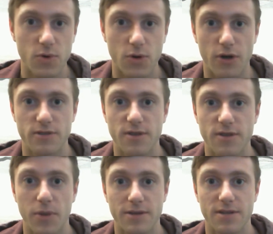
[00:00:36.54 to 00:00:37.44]
kind of
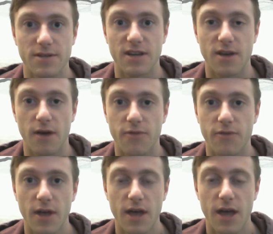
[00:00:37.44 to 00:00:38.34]
simplistic stuff
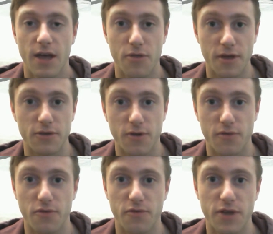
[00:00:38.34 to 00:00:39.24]
and things off
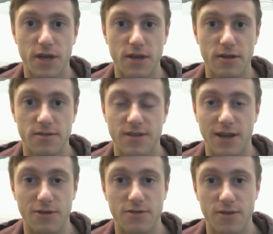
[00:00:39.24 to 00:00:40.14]
of the
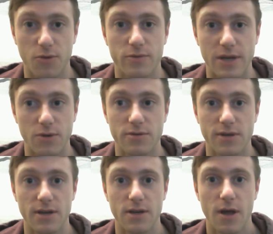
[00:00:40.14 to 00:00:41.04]
second Assault DLC.